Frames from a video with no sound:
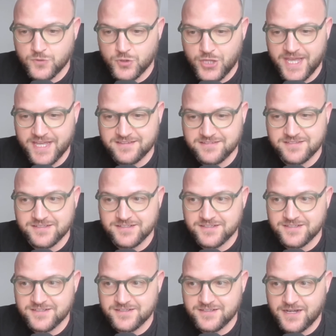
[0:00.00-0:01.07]
that
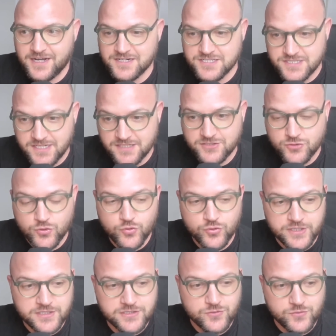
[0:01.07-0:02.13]
are starting to
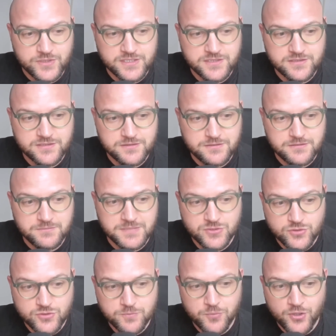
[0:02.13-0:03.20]
look into it but
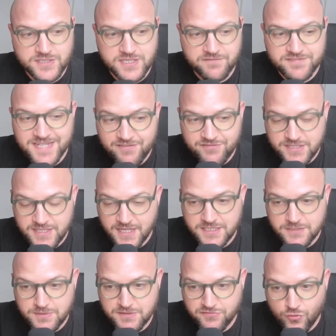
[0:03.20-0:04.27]
to the point they've never done
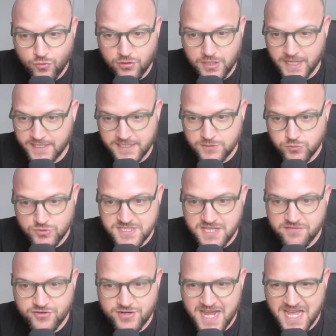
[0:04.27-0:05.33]
it before. Like, it was
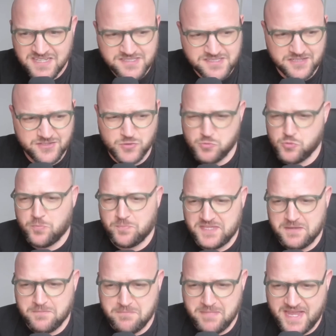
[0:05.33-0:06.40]
never an asset,
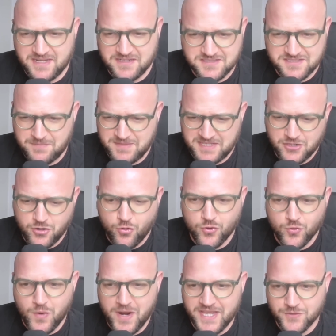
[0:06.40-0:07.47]
European banks. I mean, go
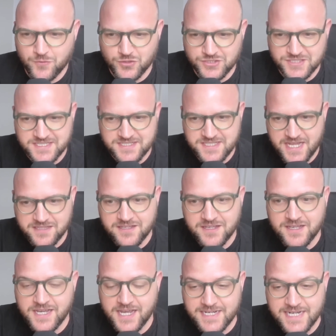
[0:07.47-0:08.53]
away. What is that?
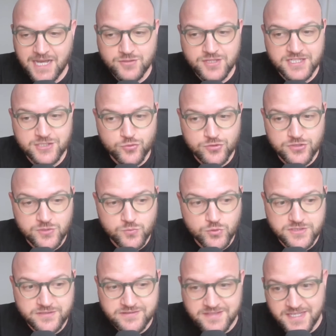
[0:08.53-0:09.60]
And now they need to learn
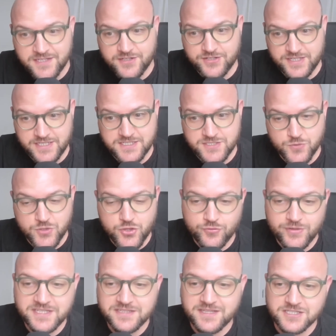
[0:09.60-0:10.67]
what the ticker is, which
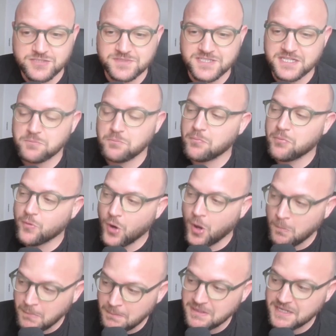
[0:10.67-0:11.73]
really tells me that
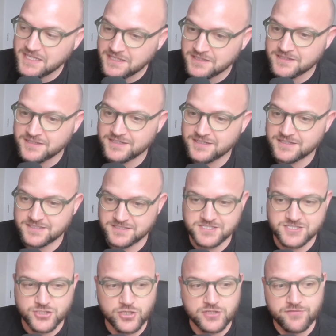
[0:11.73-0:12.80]
probably this
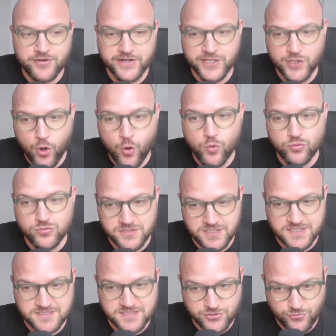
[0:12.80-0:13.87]
is not very owned
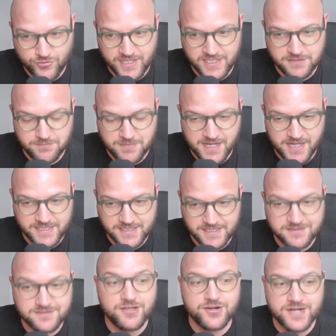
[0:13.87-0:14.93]
as a trade by
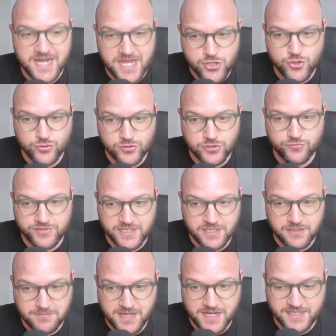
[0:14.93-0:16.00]
international
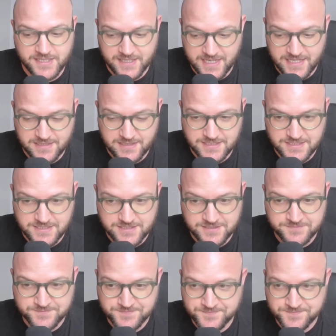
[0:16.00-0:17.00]
real money, at least.